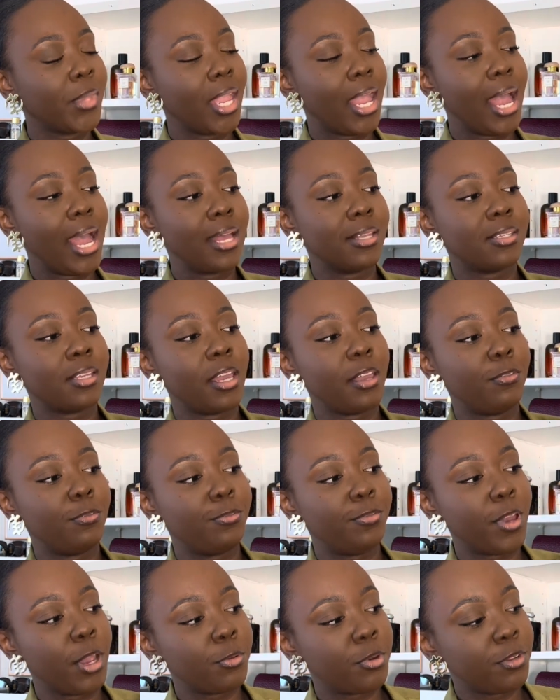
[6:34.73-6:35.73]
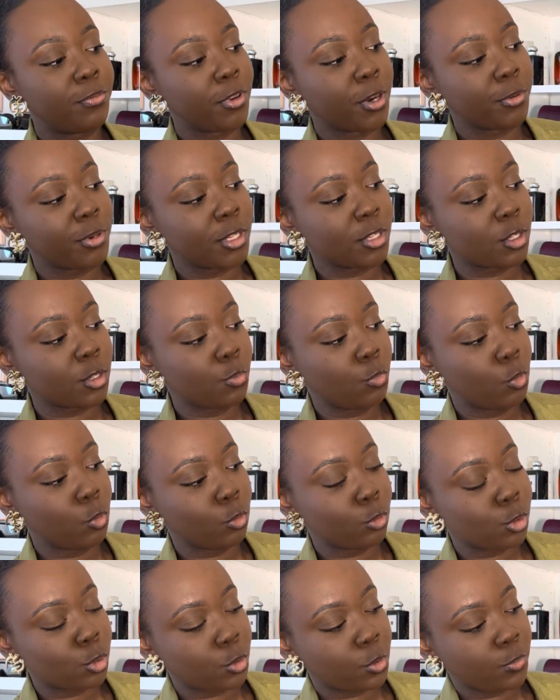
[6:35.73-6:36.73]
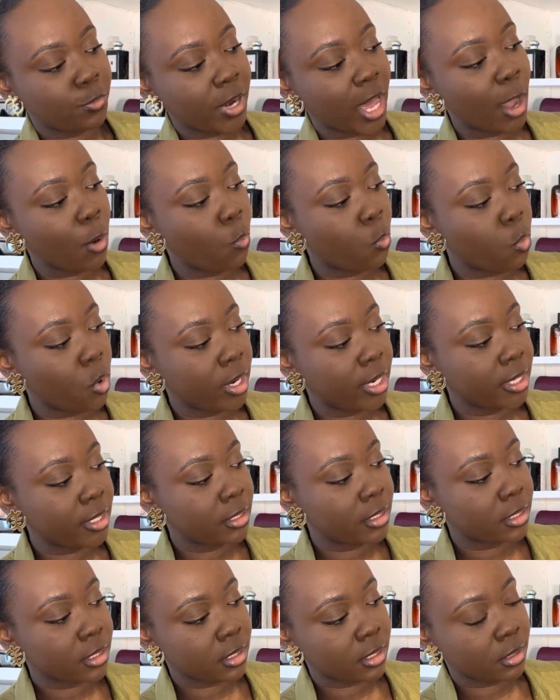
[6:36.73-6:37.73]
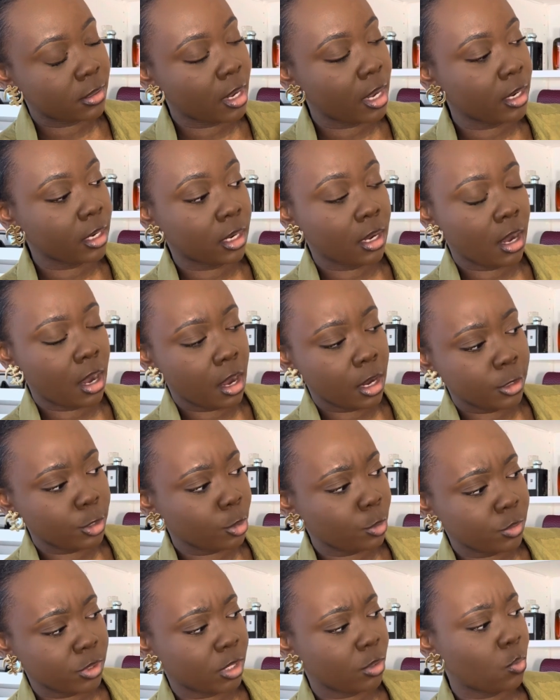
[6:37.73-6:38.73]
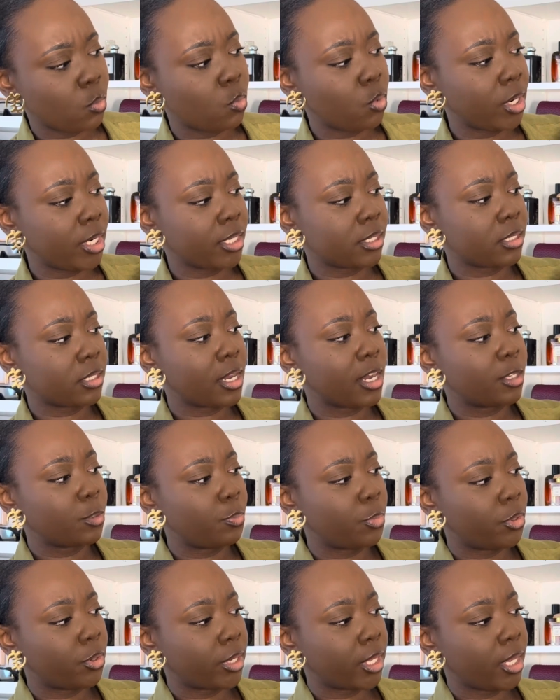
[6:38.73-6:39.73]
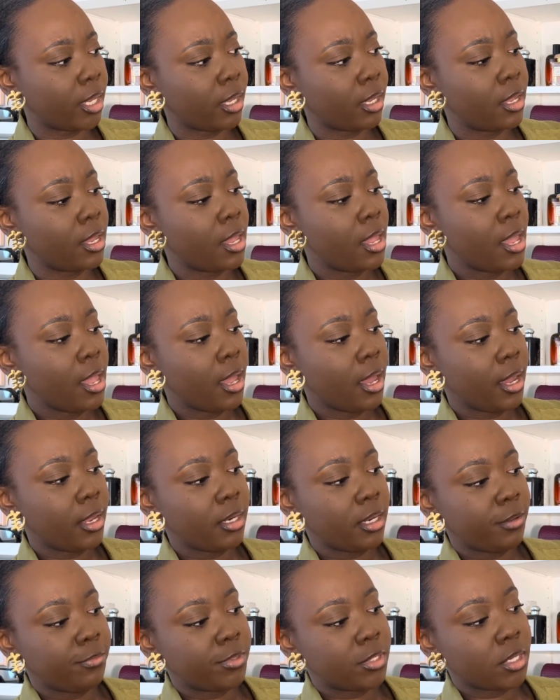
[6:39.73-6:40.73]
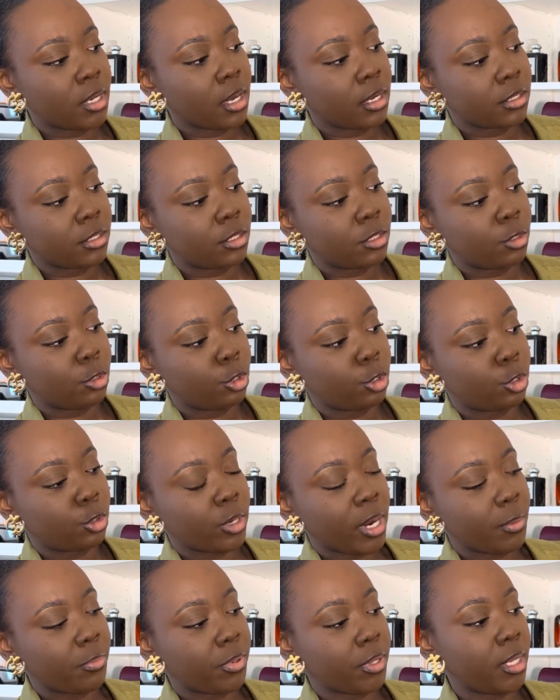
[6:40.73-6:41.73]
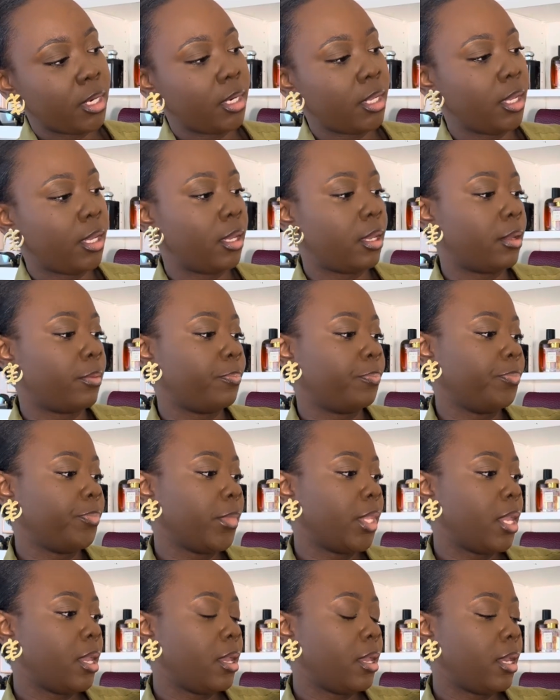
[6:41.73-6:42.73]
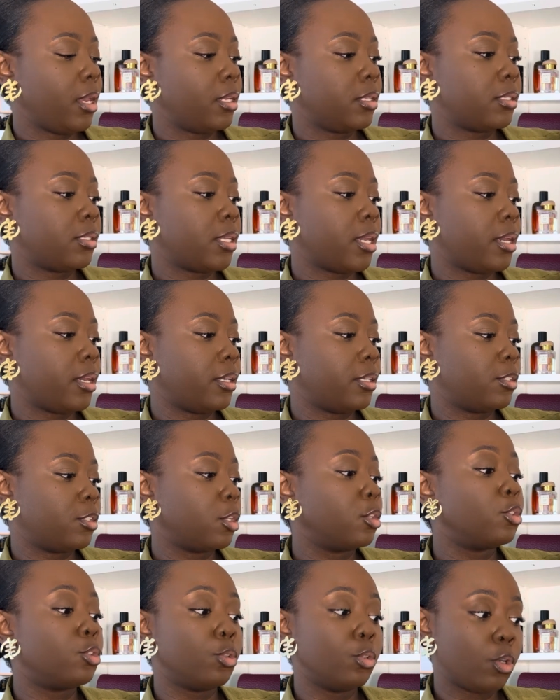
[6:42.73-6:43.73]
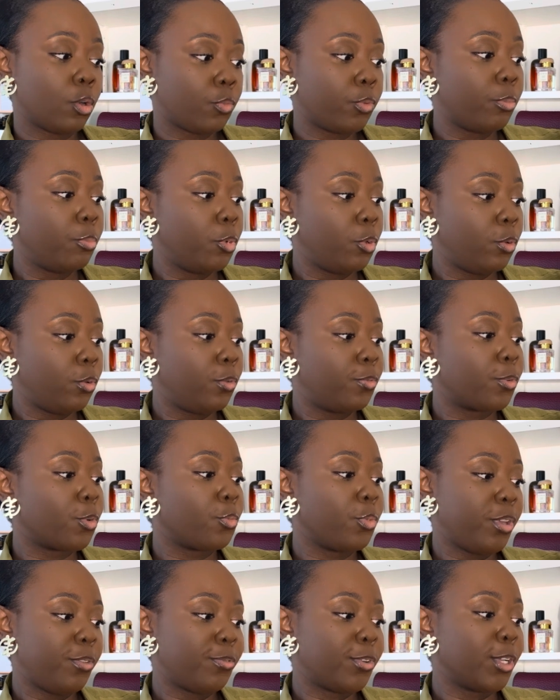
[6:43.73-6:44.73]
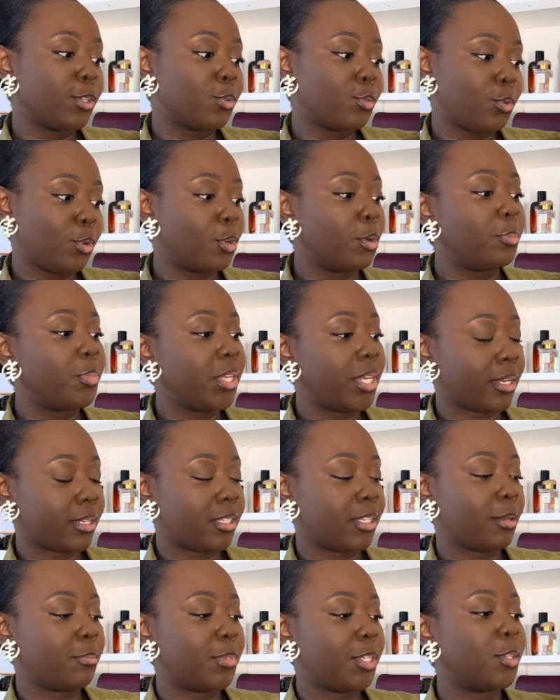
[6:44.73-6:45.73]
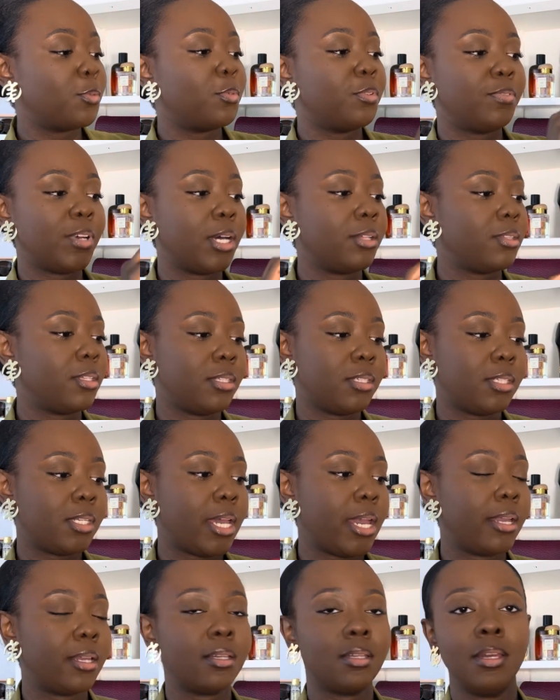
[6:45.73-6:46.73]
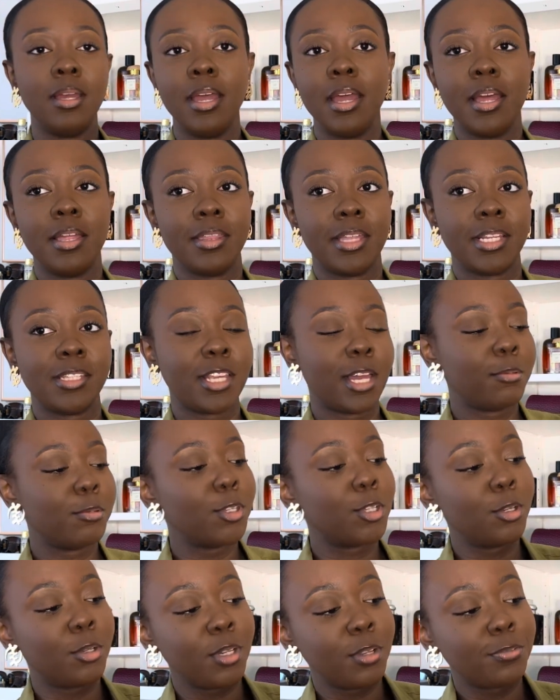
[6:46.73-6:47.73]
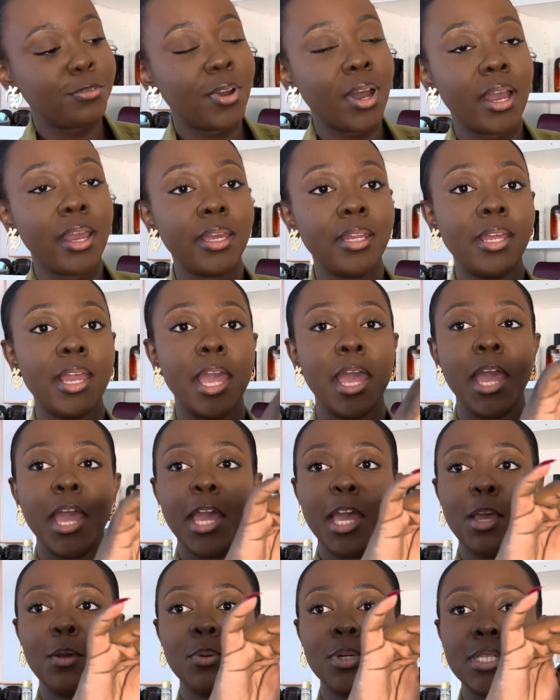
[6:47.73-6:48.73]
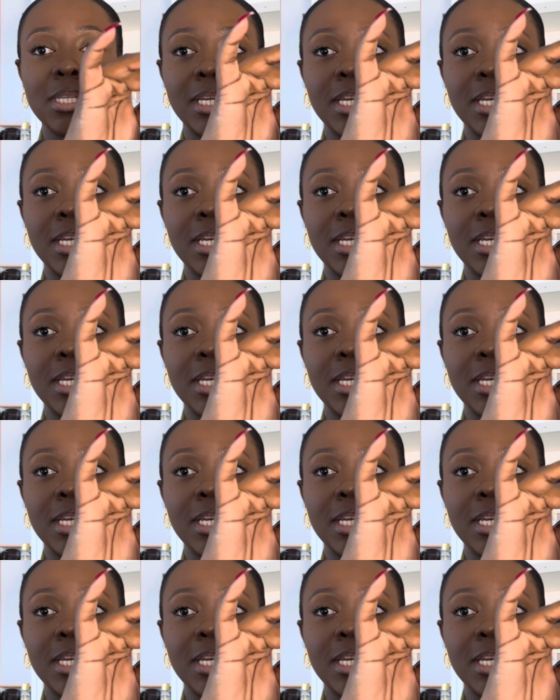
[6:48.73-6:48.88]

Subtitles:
has a very, very small sort of like wallet, card holder or wallet size pocket, and they've tucked the strap in here. It says, do not remove, refunds will not be accepted without this tag. That's absolutely fine. It was a